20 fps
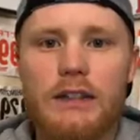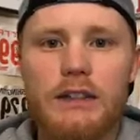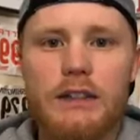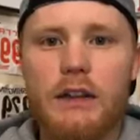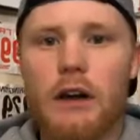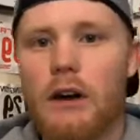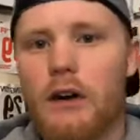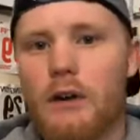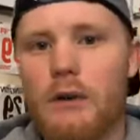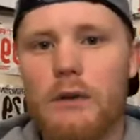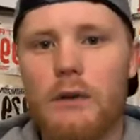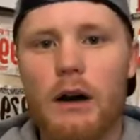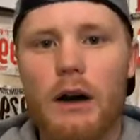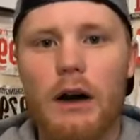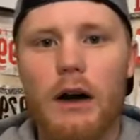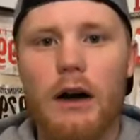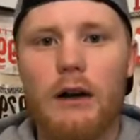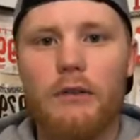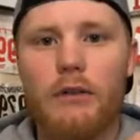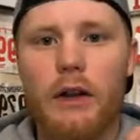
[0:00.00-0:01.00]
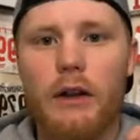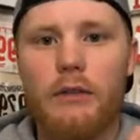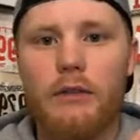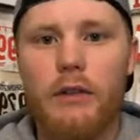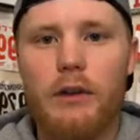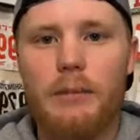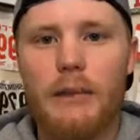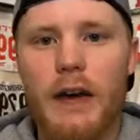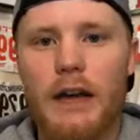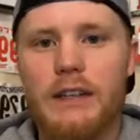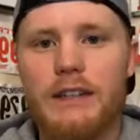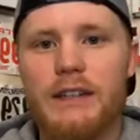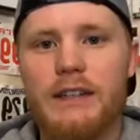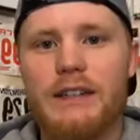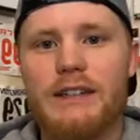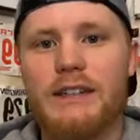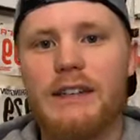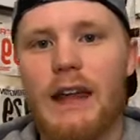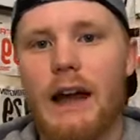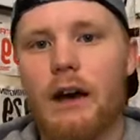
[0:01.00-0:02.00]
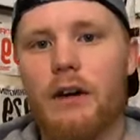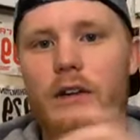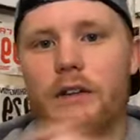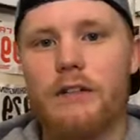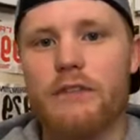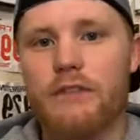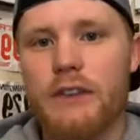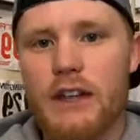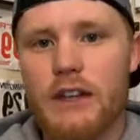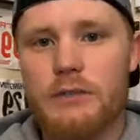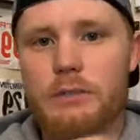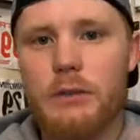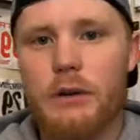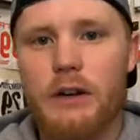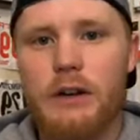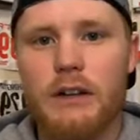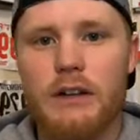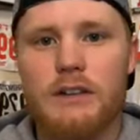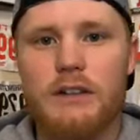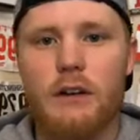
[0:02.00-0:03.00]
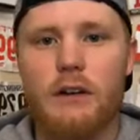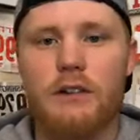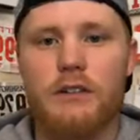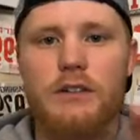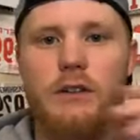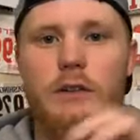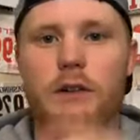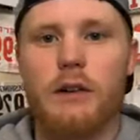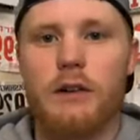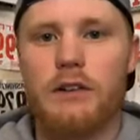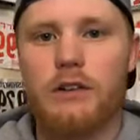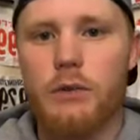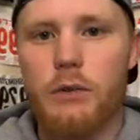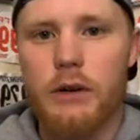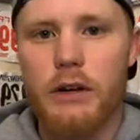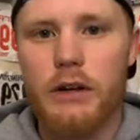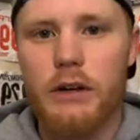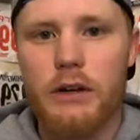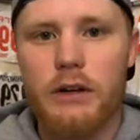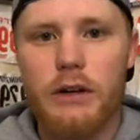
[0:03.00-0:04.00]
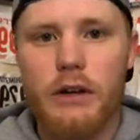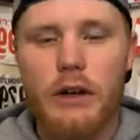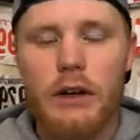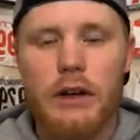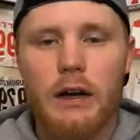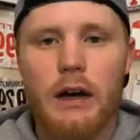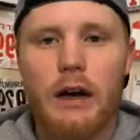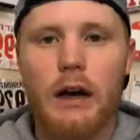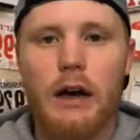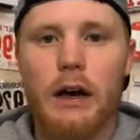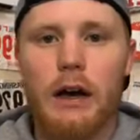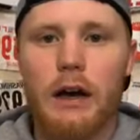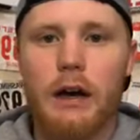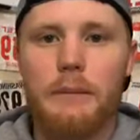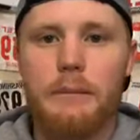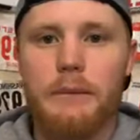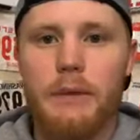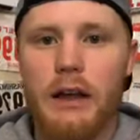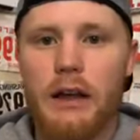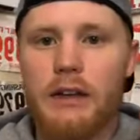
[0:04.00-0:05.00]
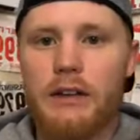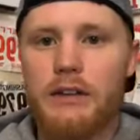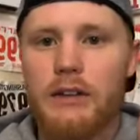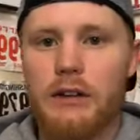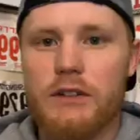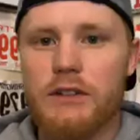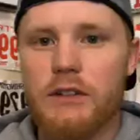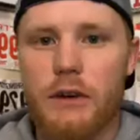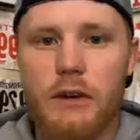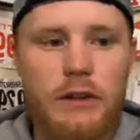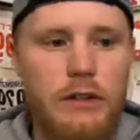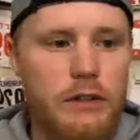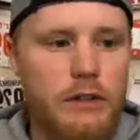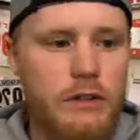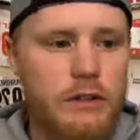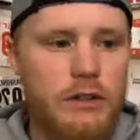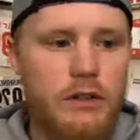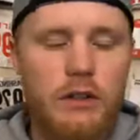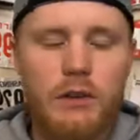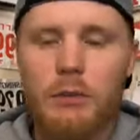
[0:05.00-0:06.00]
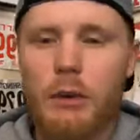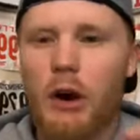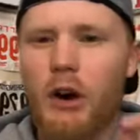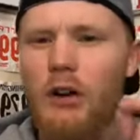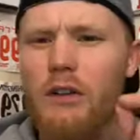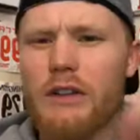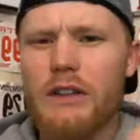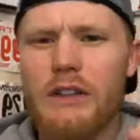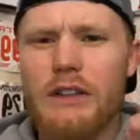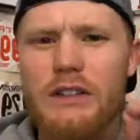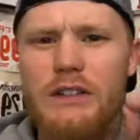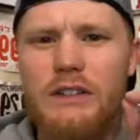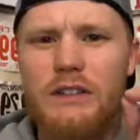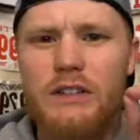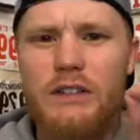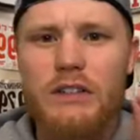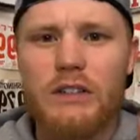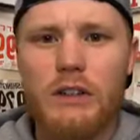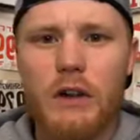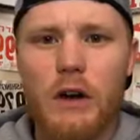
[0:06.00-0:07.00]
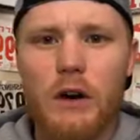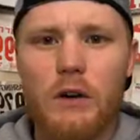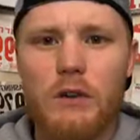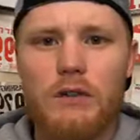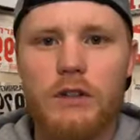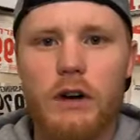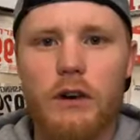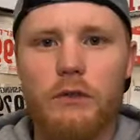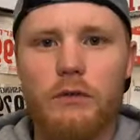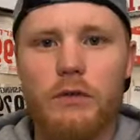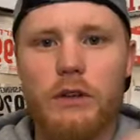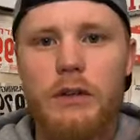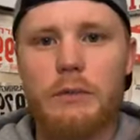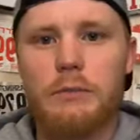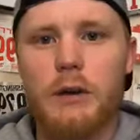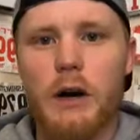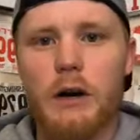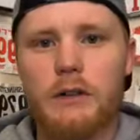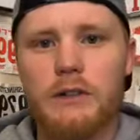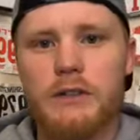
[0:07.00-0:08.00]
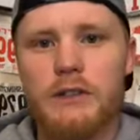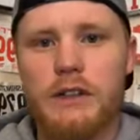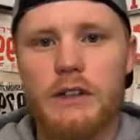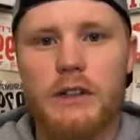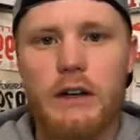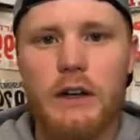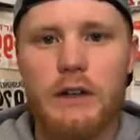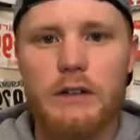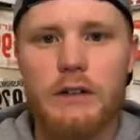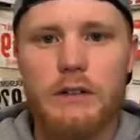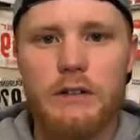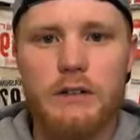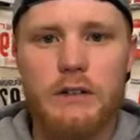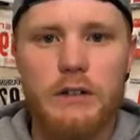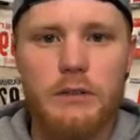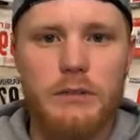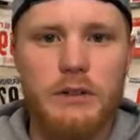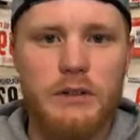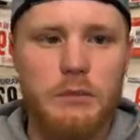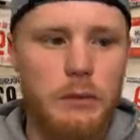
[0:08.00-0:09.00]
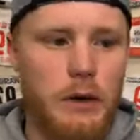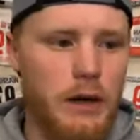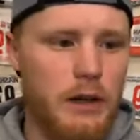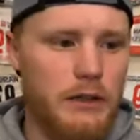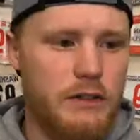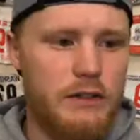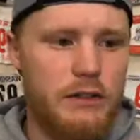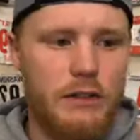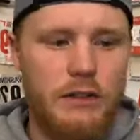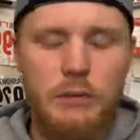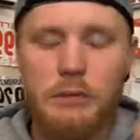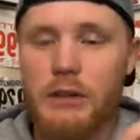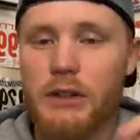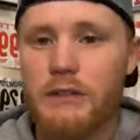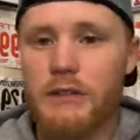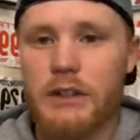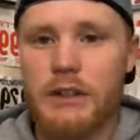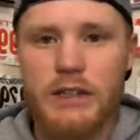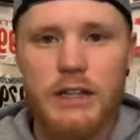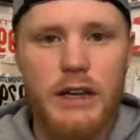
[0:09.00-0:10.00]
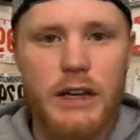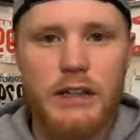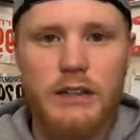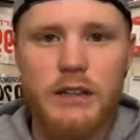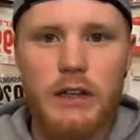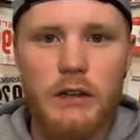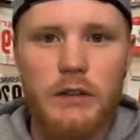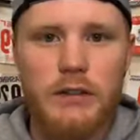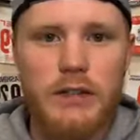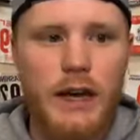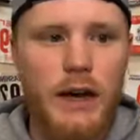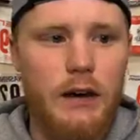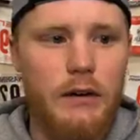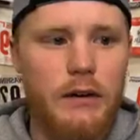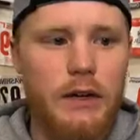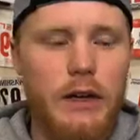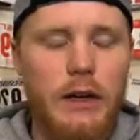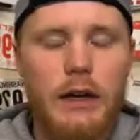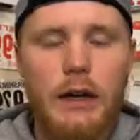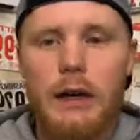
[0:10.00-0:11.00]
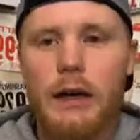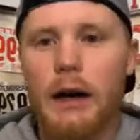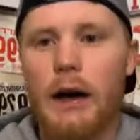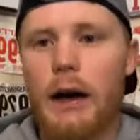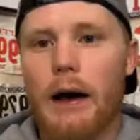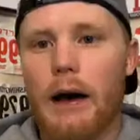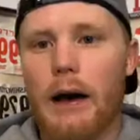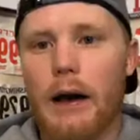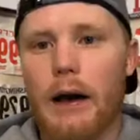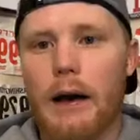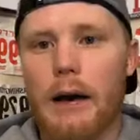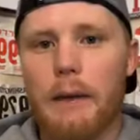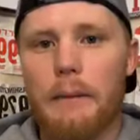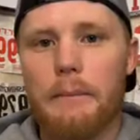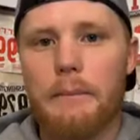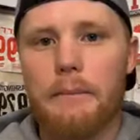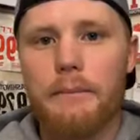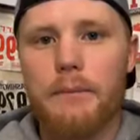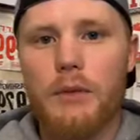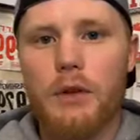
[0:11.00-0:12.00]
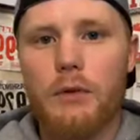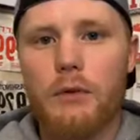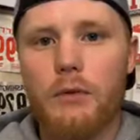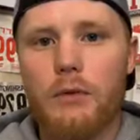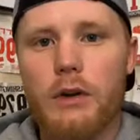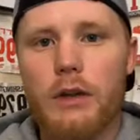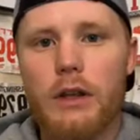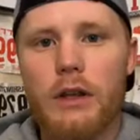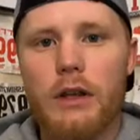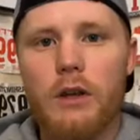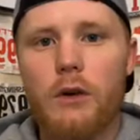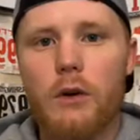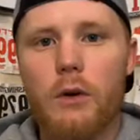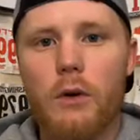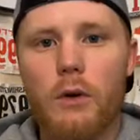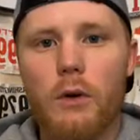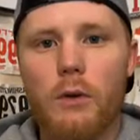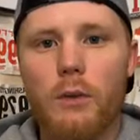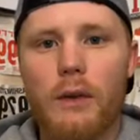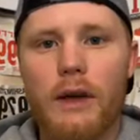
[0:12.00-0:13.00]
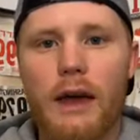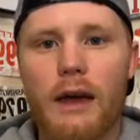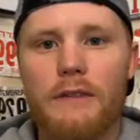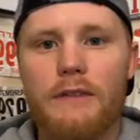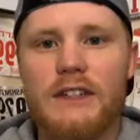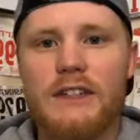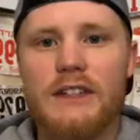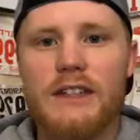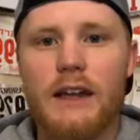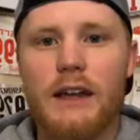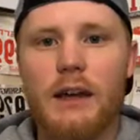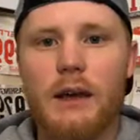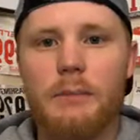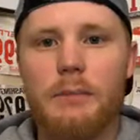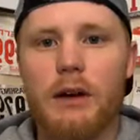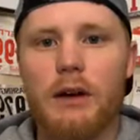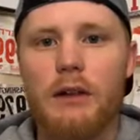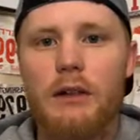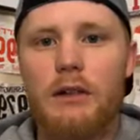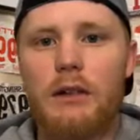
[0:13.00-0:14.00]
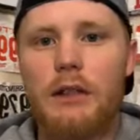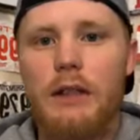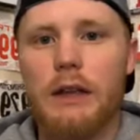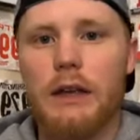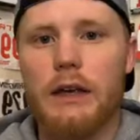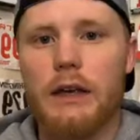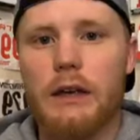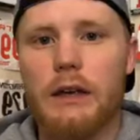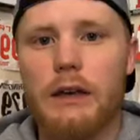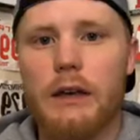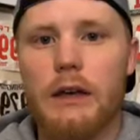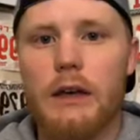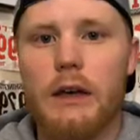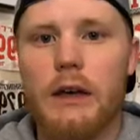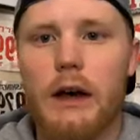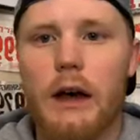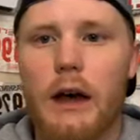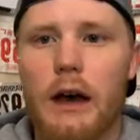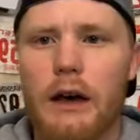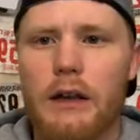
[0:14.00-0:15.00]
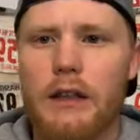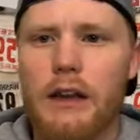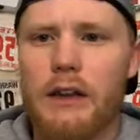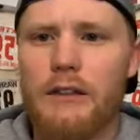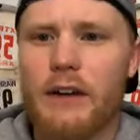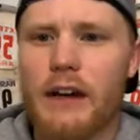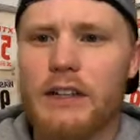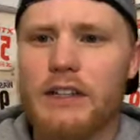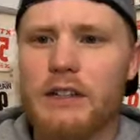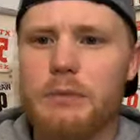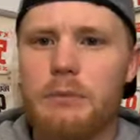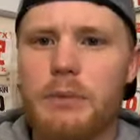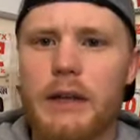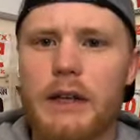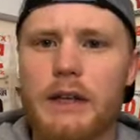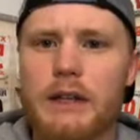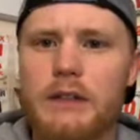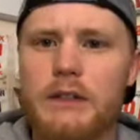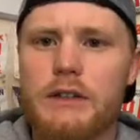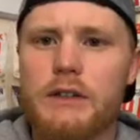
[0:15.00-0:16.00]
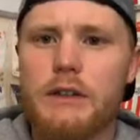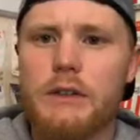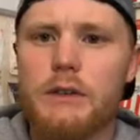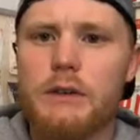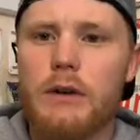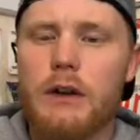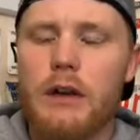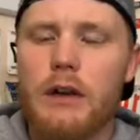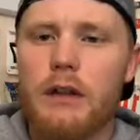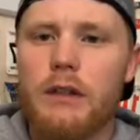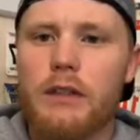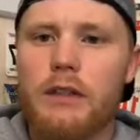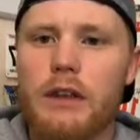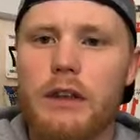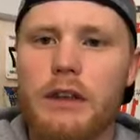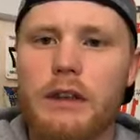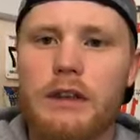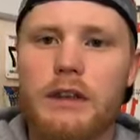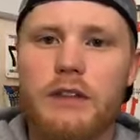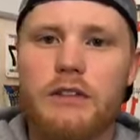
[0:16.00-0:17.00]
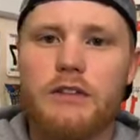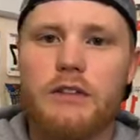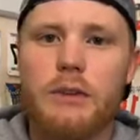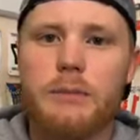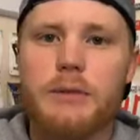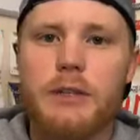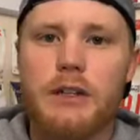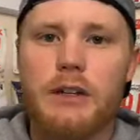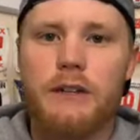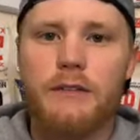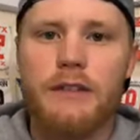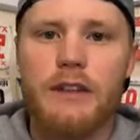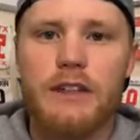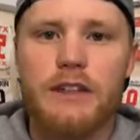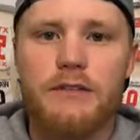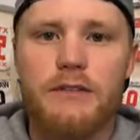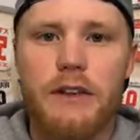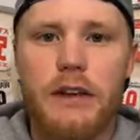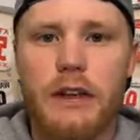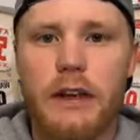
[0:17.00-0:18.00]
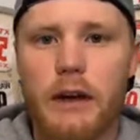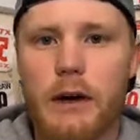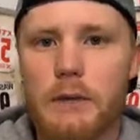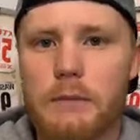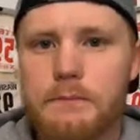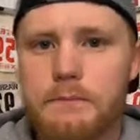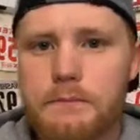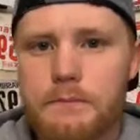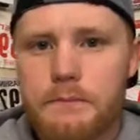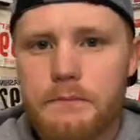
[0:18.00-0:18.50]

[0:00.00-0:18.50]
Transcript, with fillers: know, uh, Running Reimagined is now on Facebook. It's also on Twitter, um, and it's also on YouTube. All these shows are reposted on YouTube as well, so you can be able to check those out. Um, really cool. We have set up a link uh, that I've actually pinned to the description of this video.